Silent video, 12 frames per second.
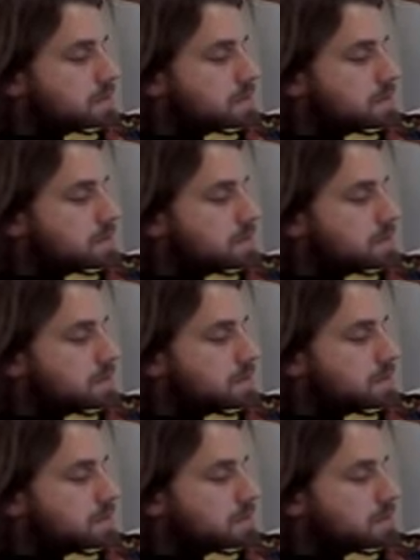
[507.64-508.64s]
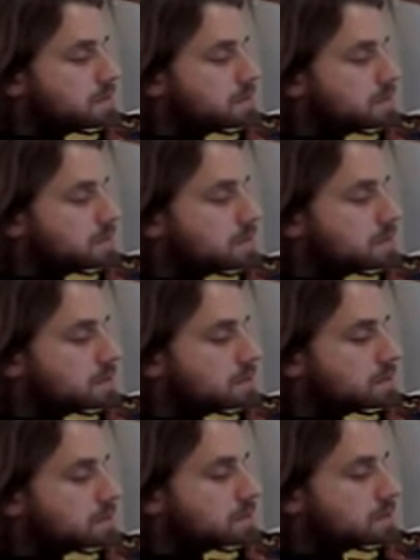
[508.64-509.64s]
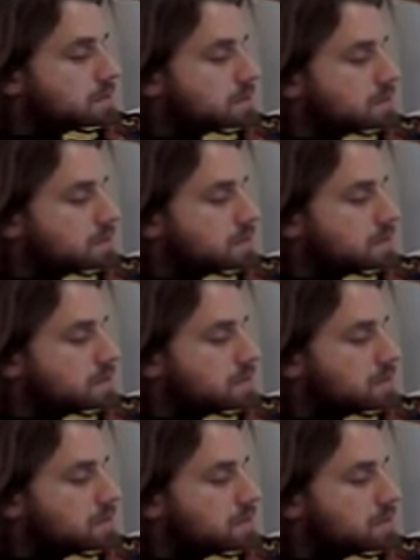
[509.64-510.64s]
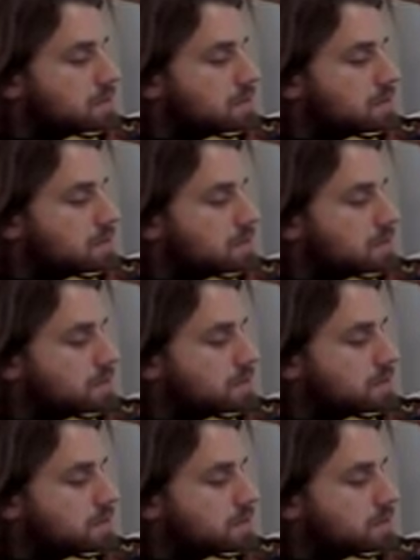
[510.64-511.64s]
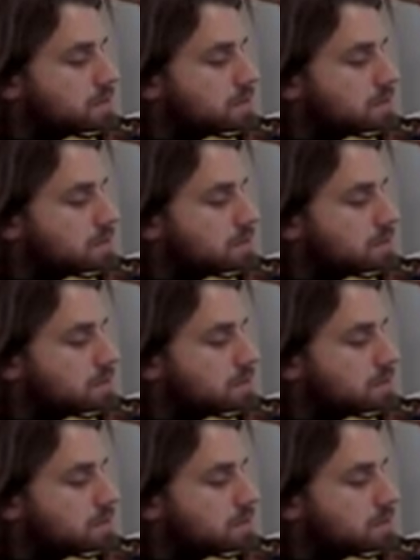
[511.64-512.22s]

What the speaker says: This person isn't speaking.